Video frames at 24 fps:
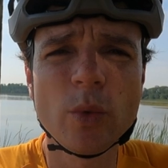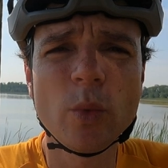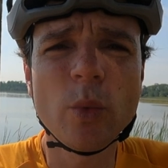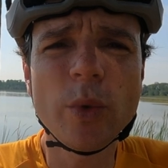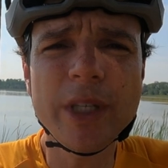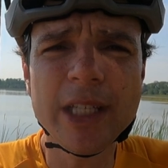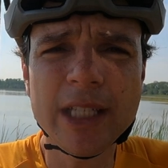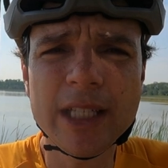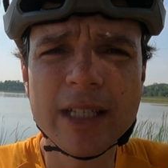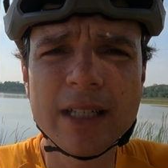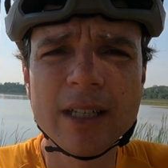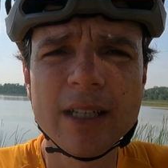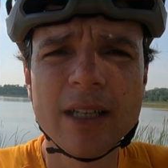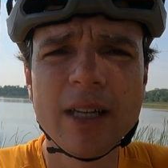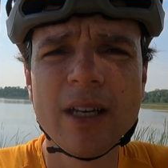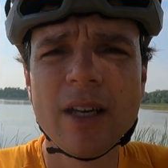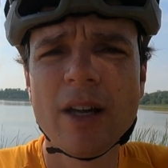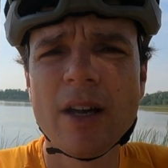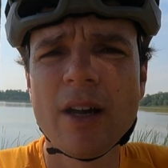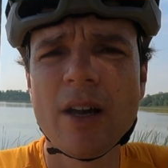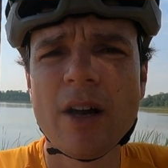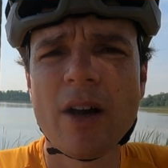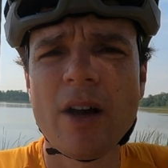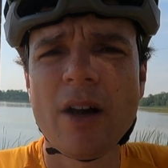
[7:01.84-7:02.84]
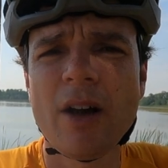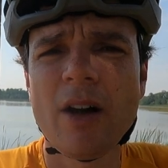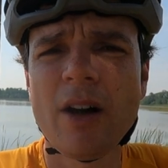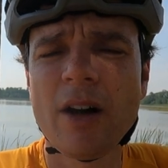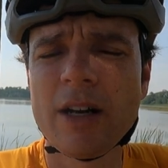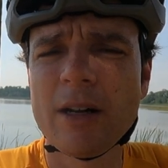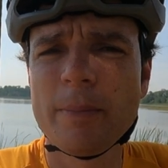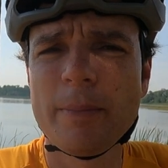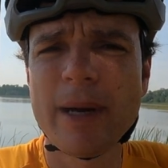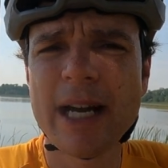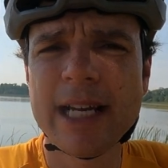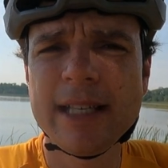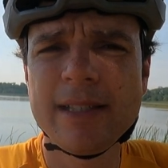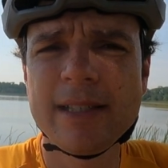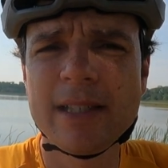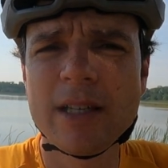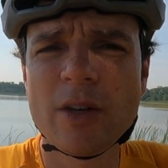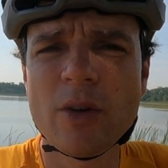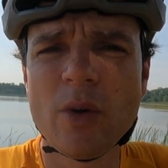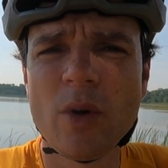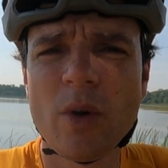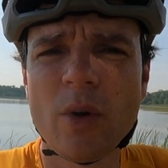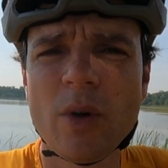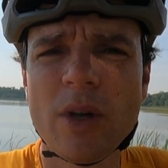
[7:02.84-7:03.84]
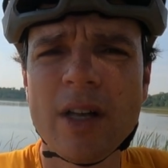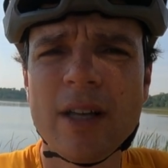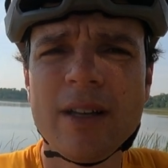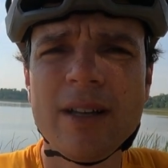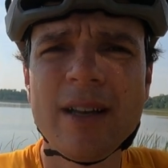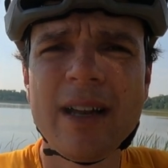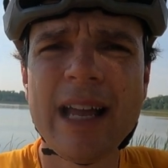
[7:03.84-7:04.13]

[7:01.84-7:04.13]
a week on a bicycle,